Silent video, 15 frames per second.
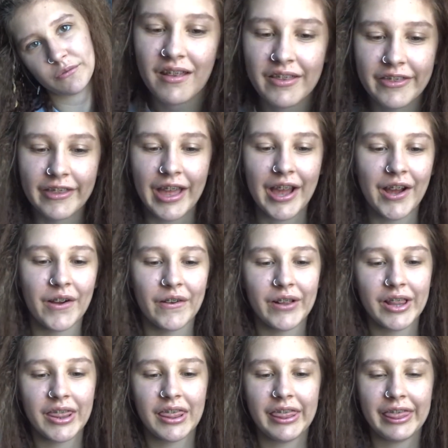
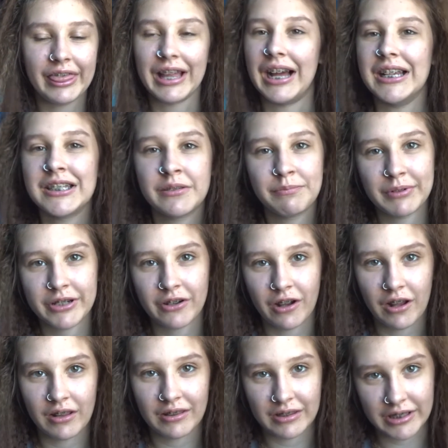Now, last but not